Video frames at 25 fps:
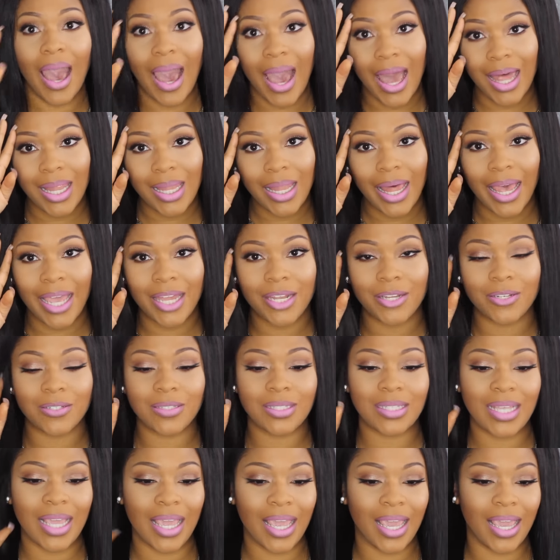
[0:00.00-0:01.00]

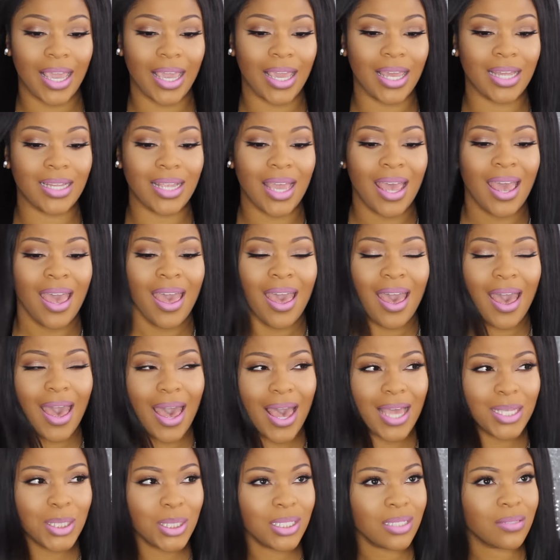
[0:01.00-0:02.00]
highlighters, and
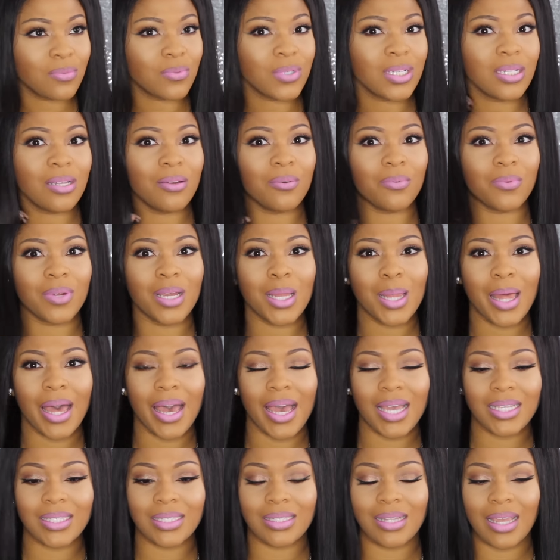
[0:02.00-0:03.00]
I just really
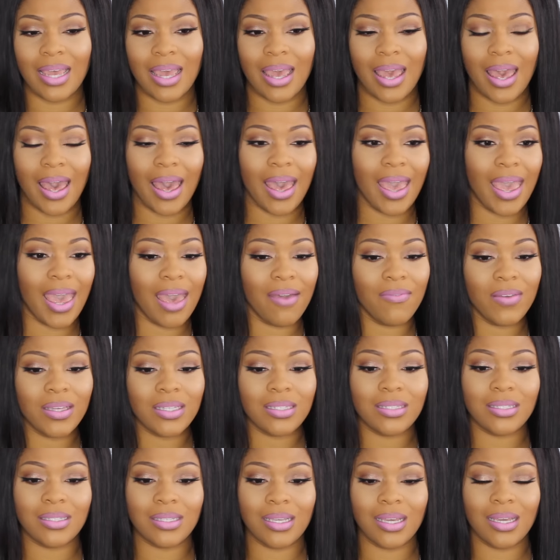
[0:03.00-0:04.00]
realized that I
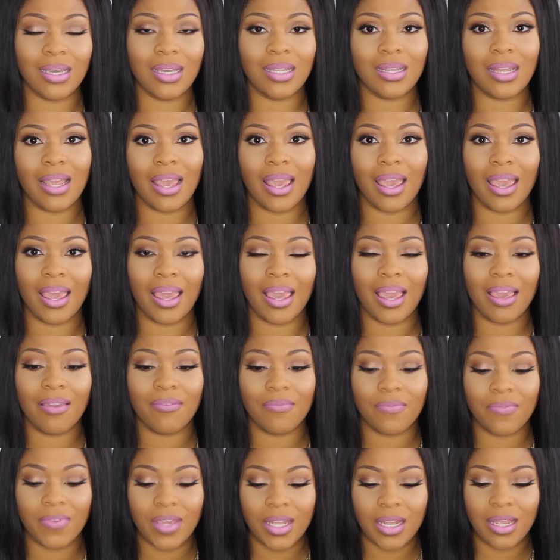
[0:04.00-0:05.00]
haven't done
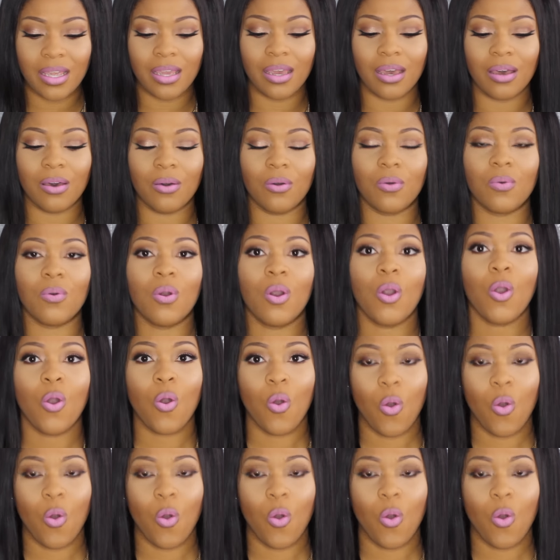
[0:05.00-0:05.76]
a video